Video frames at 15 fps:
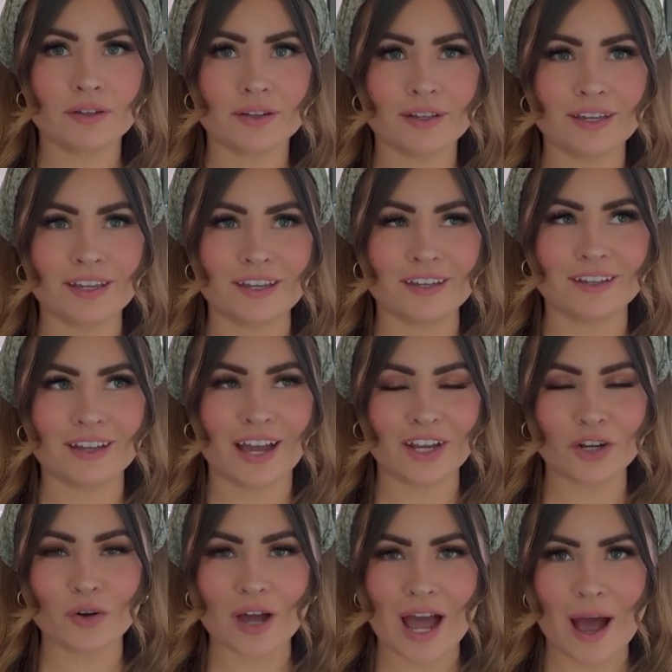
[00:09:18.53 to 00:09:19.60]
I
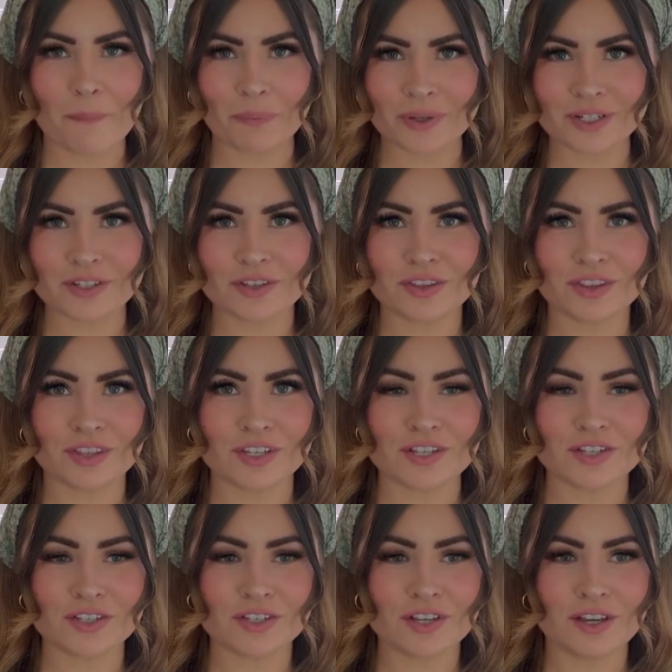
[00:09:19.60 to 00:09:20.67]
know it happened
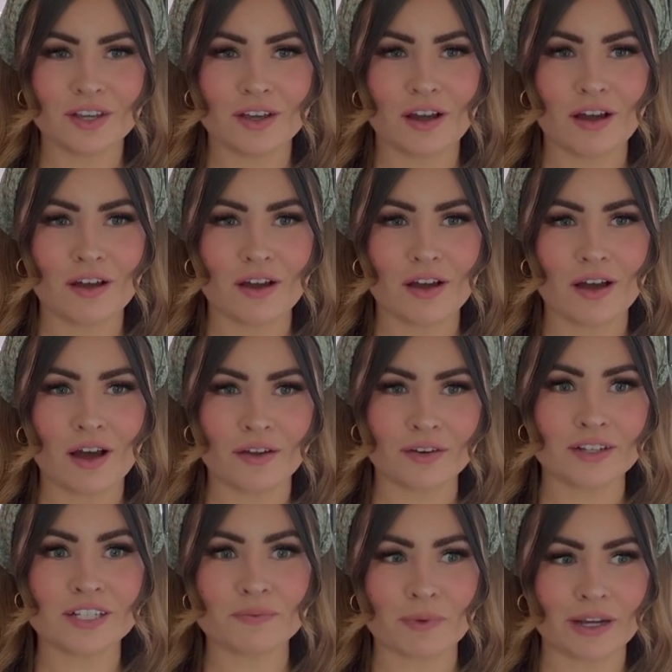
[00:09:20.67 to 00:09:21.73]
this
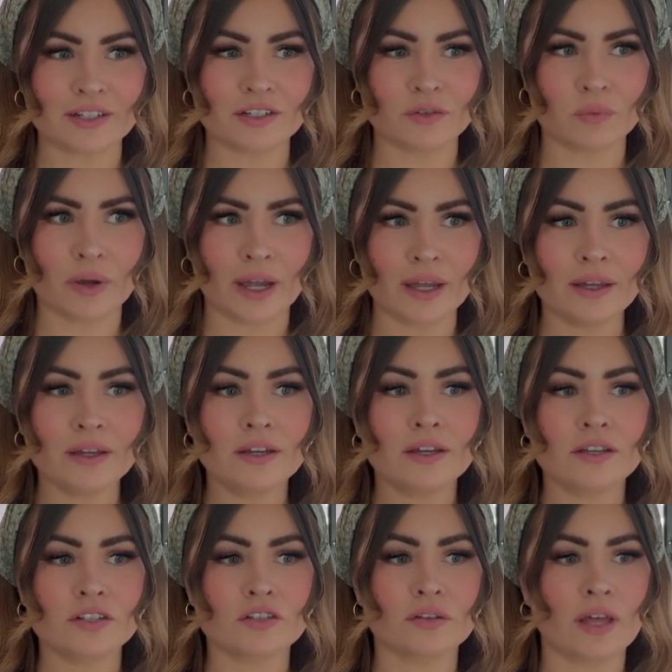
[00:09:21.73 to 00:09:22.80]
unexpected way
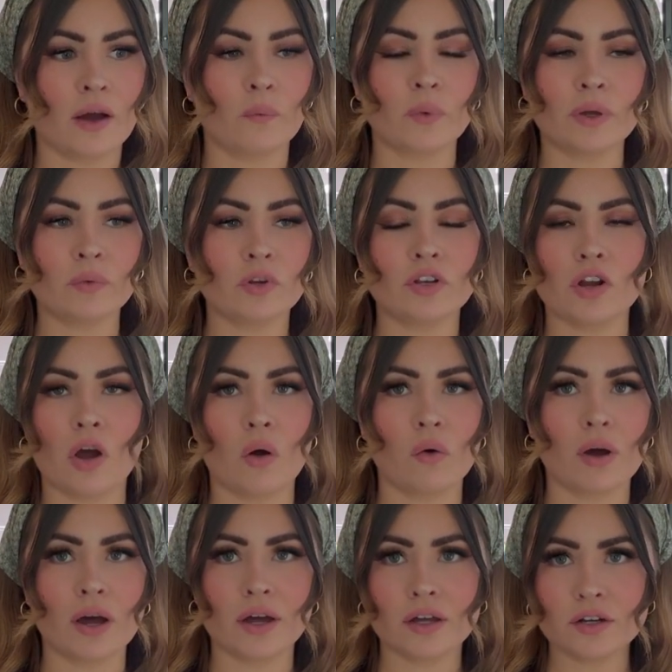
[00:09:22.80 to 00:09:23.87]
so that we would
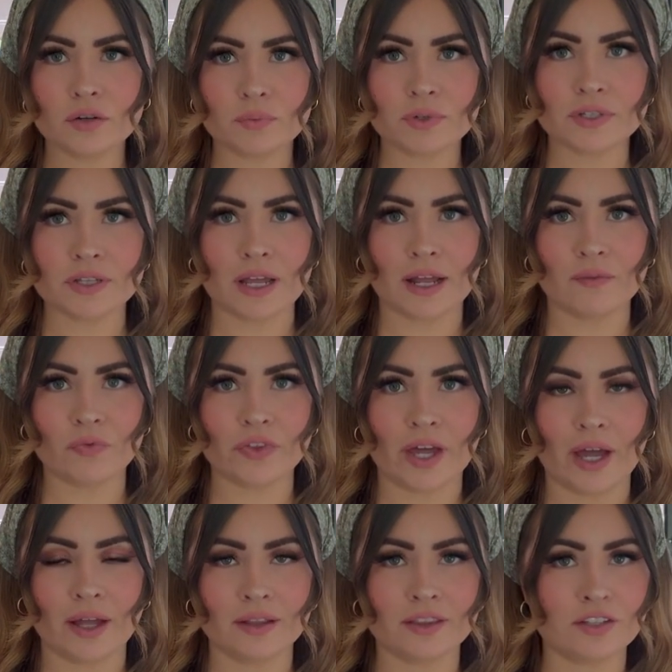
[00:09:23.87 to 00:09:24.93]
know 100%
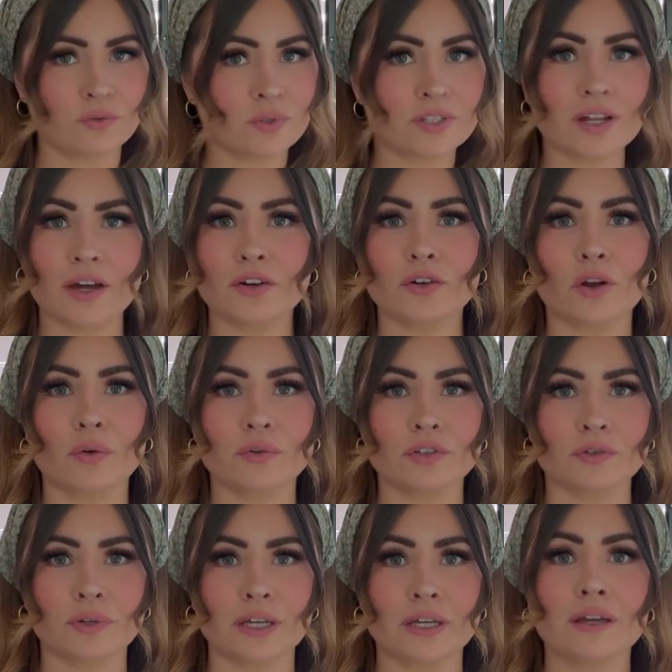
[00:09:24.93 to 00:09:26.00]
that this was not our own
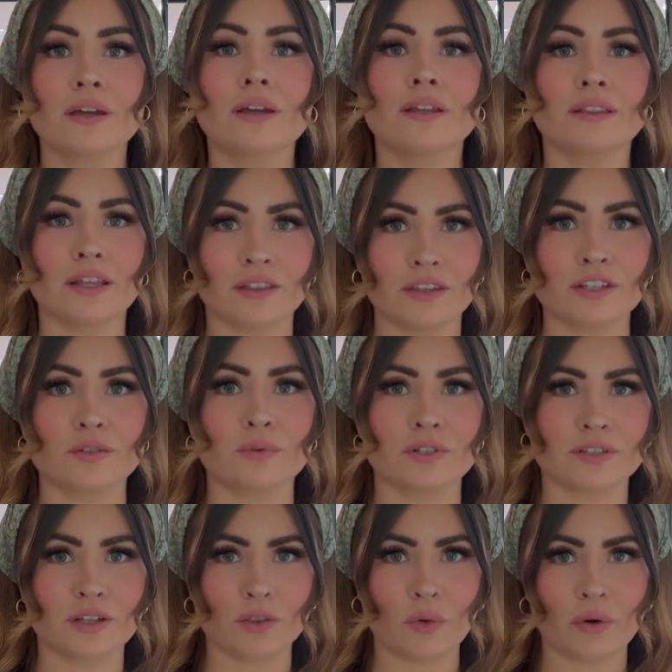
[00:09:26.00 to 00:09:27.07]
doing, that this
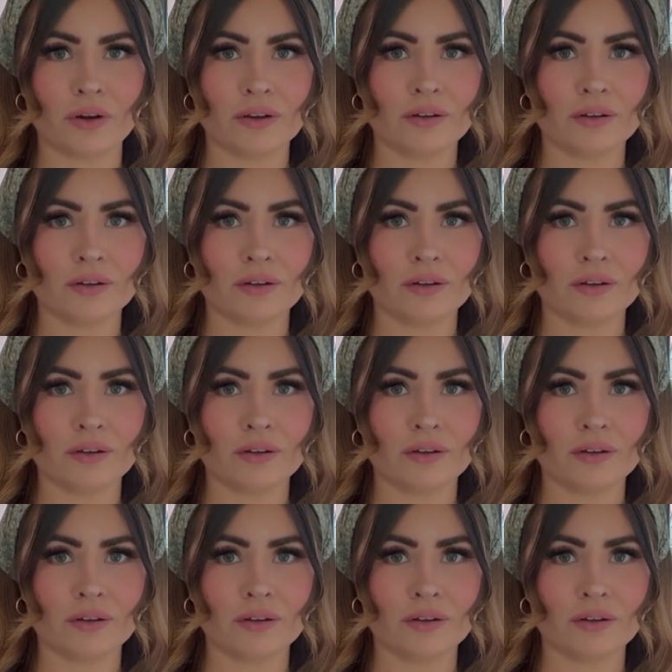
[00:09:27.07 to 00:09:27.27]
was the Lord.